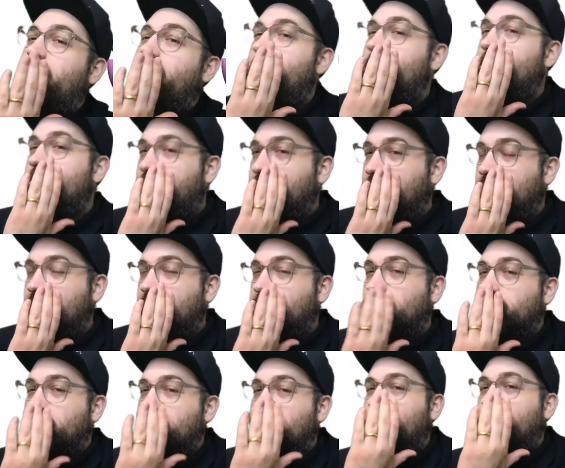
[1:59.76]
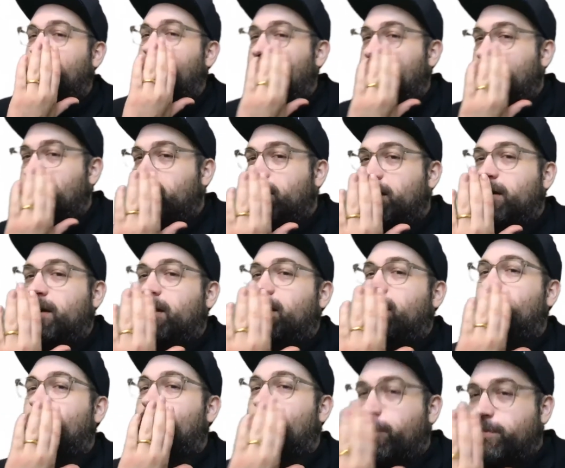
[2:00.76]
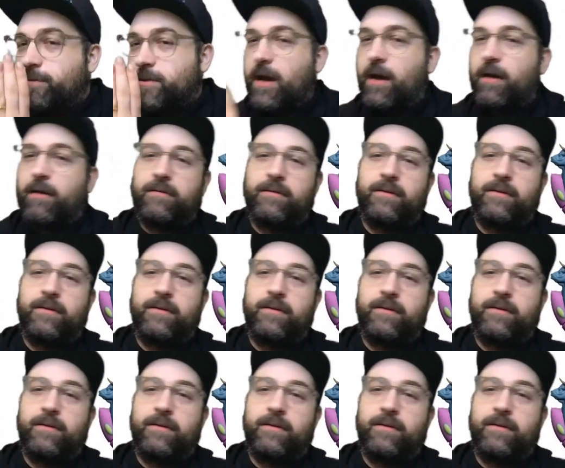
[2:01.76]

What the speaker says: and build in crypto.